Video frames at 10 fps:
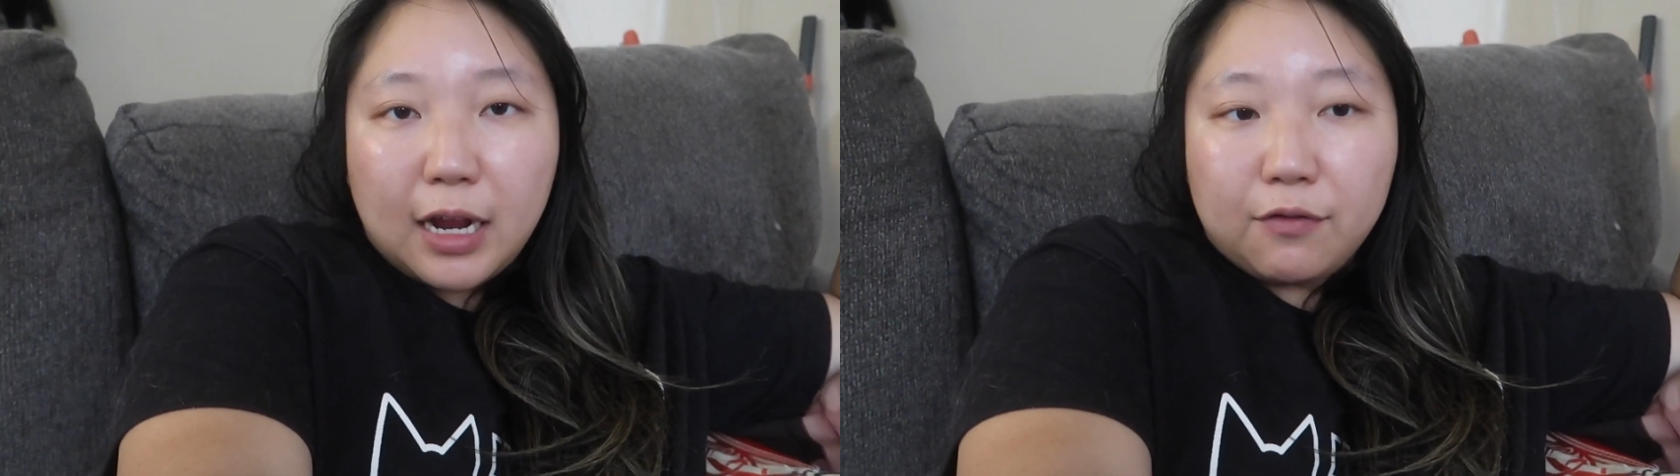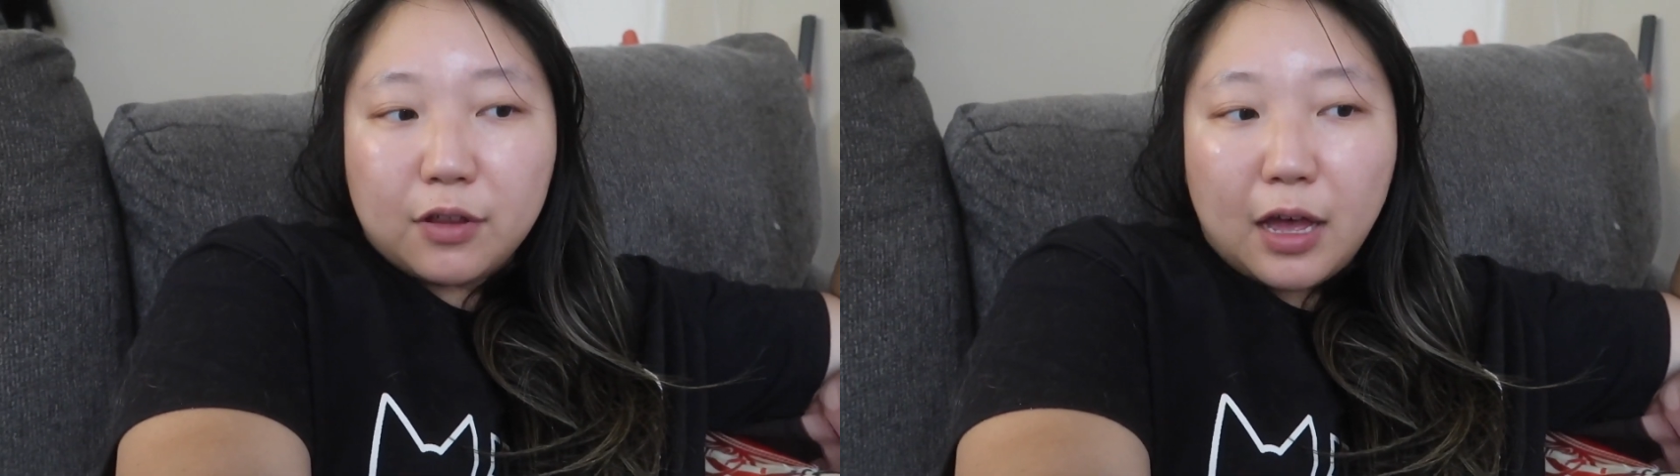
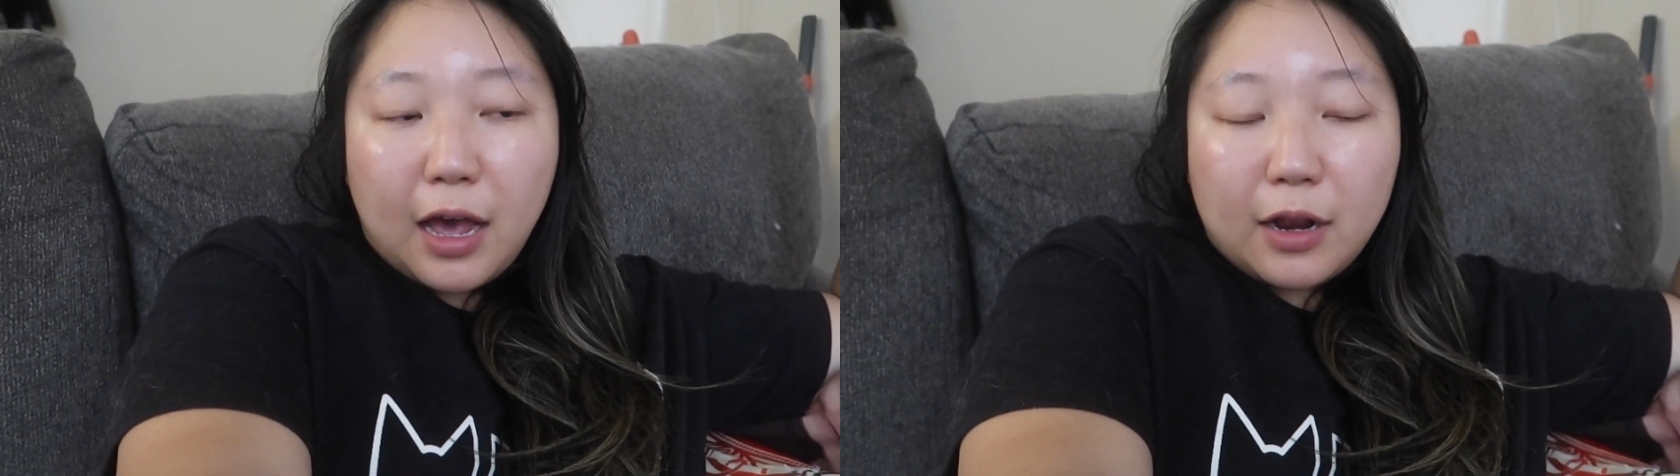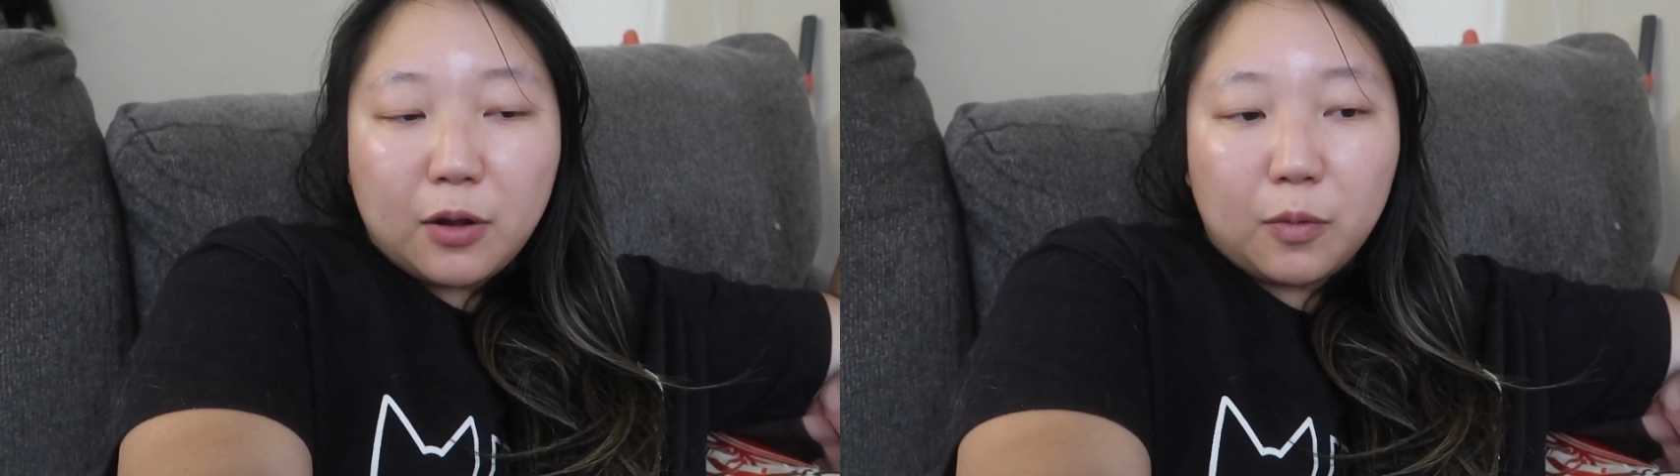after
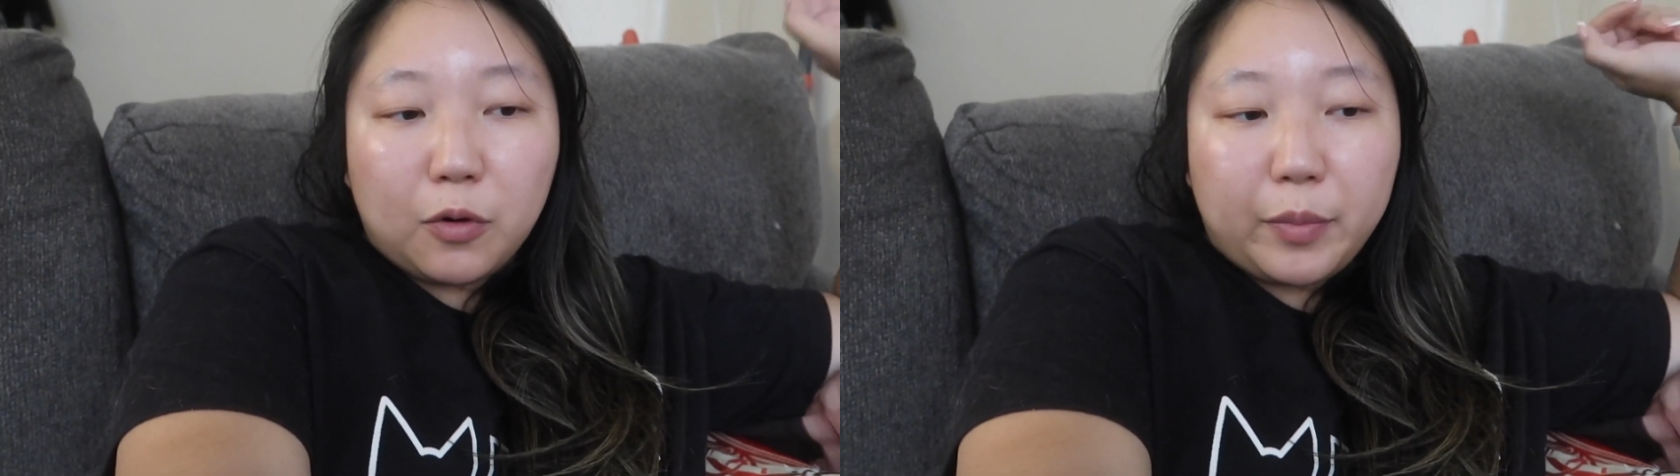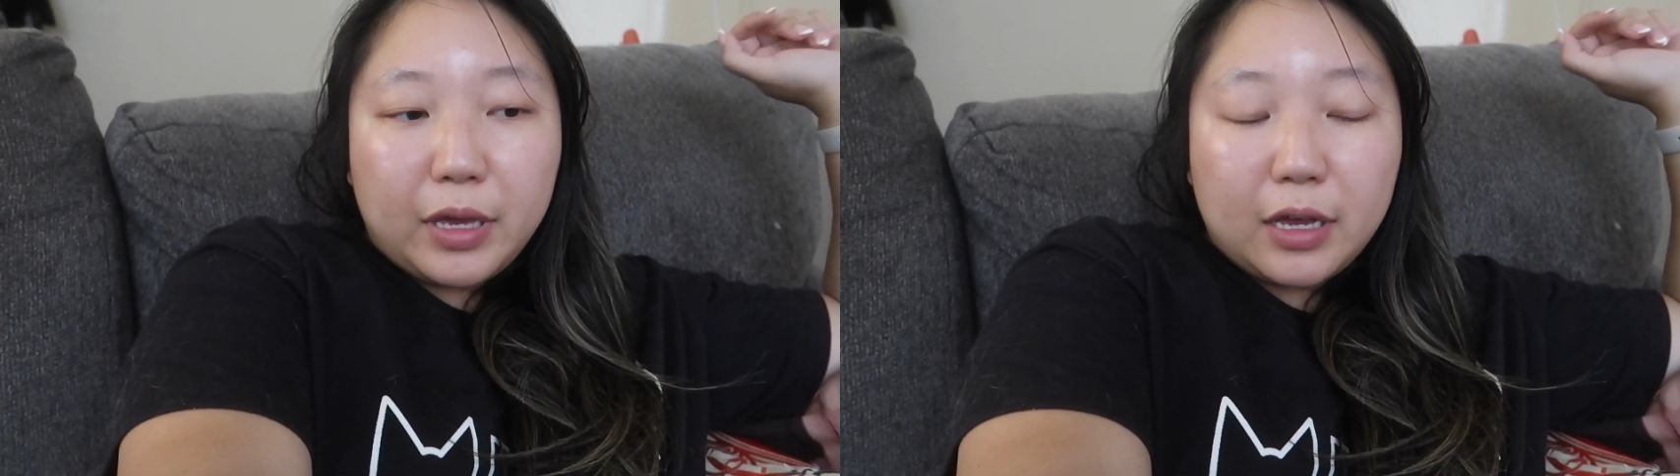that
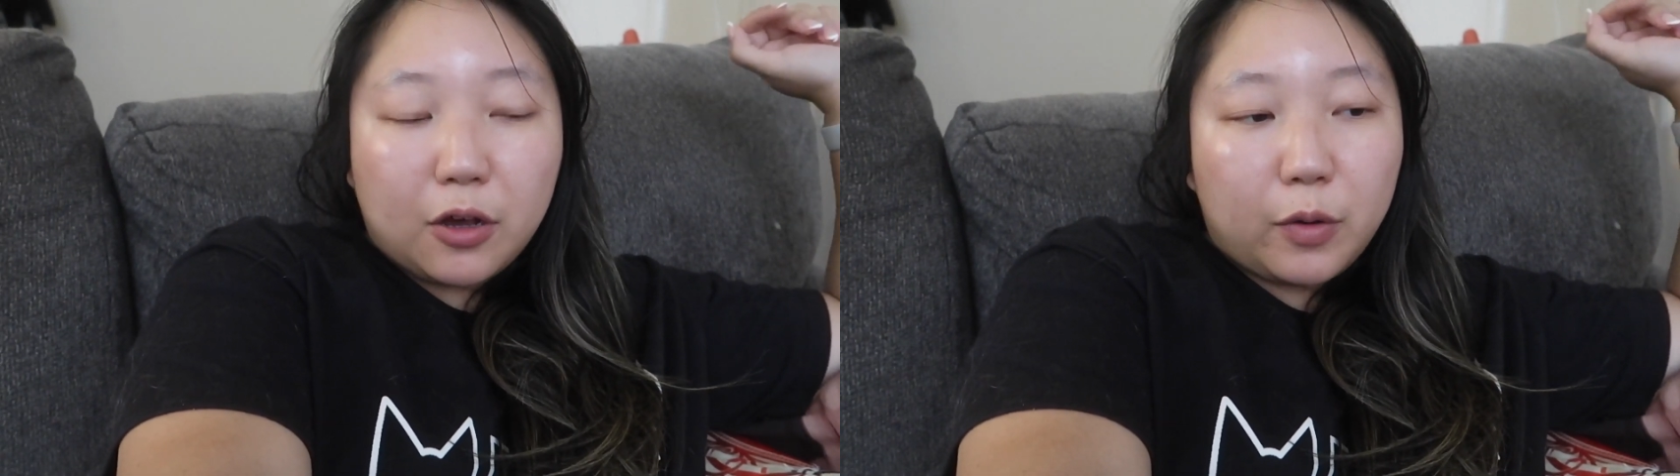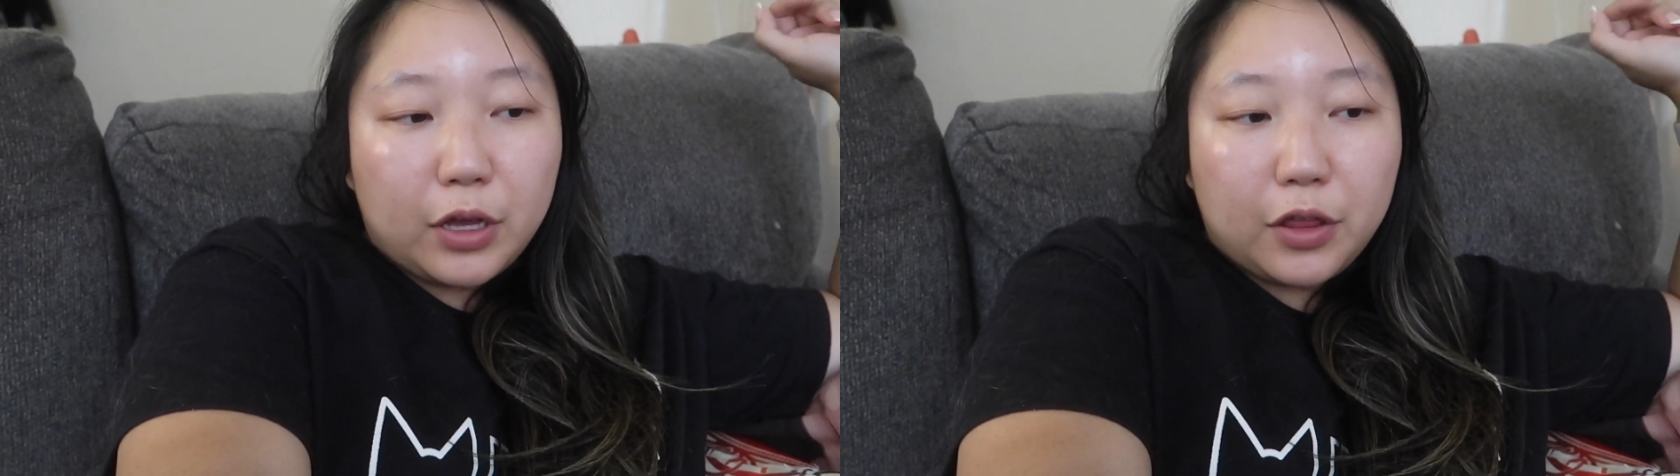will be a
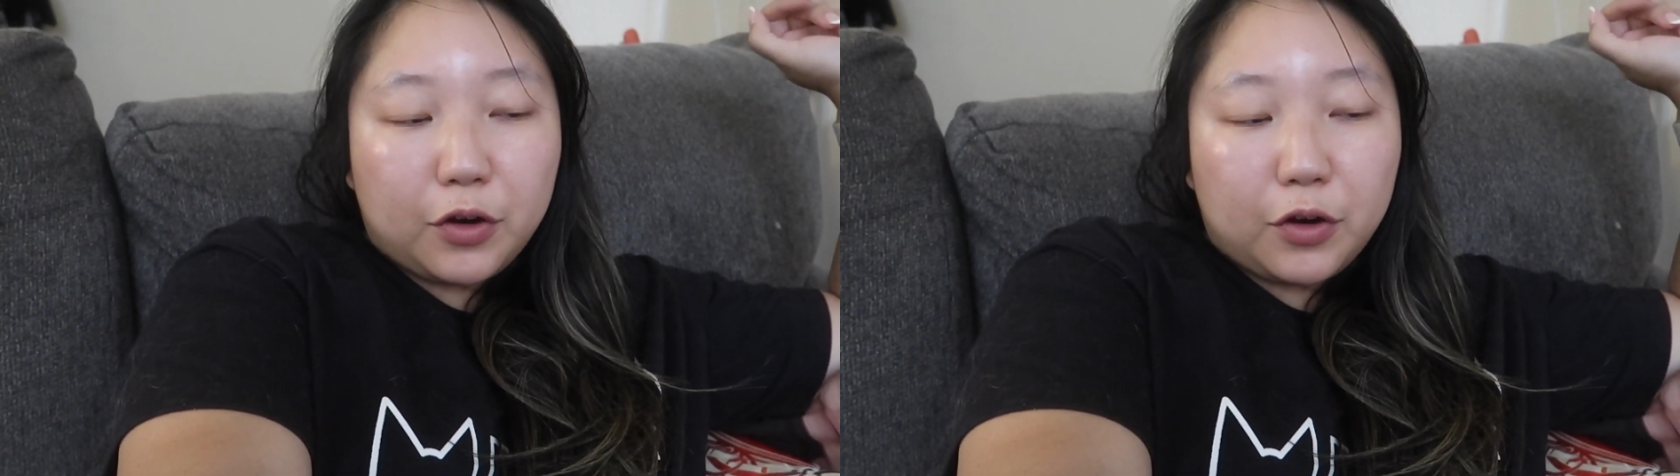quick